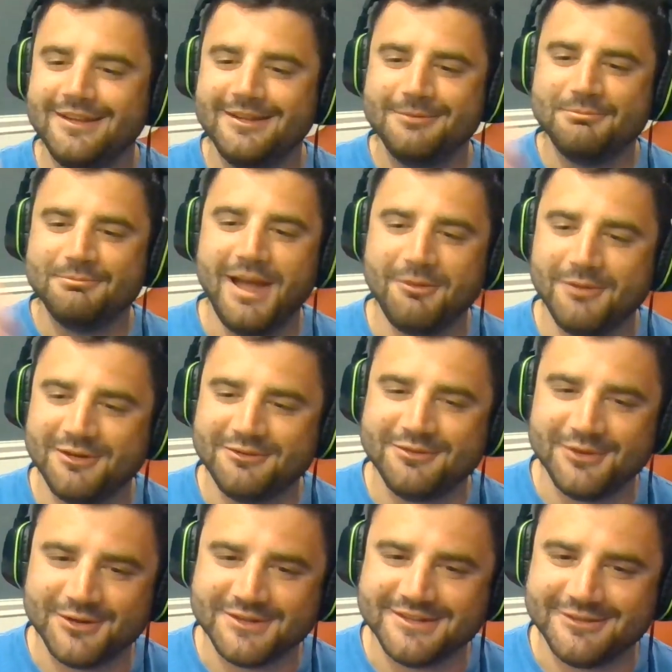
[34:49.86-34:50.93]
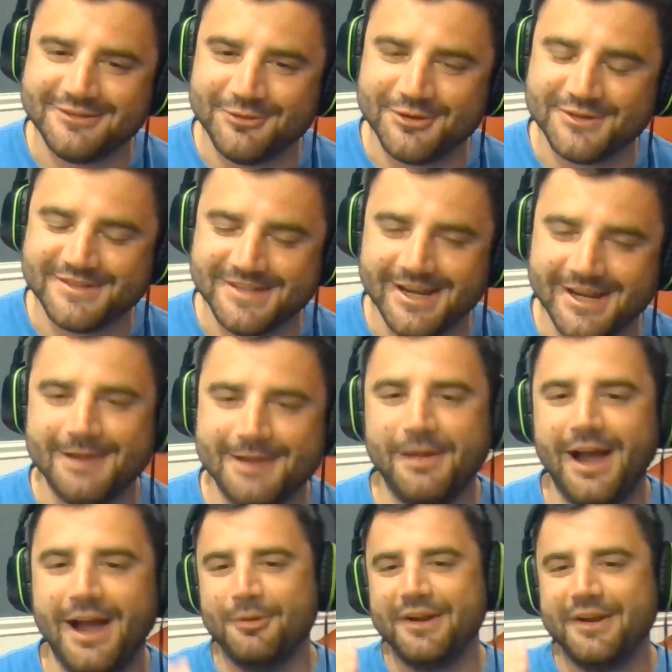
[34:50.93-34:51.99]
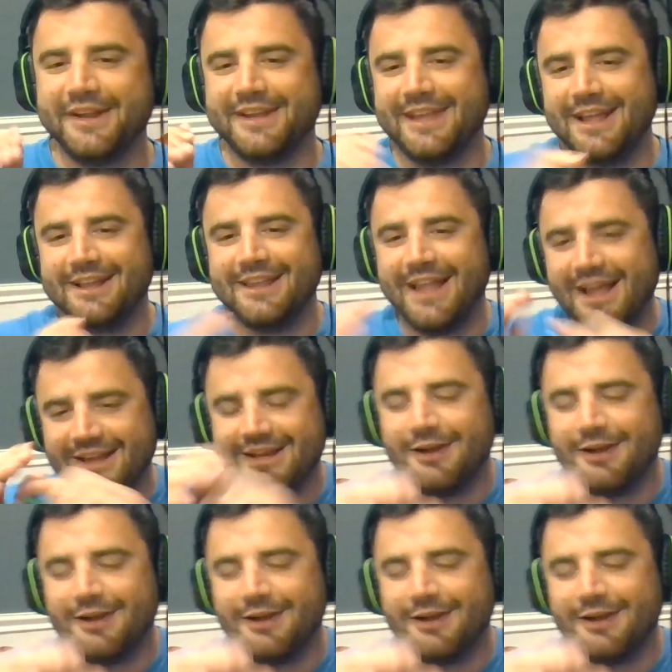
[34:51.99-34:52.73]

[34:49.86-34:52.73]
Matt went first the first time. I want to get like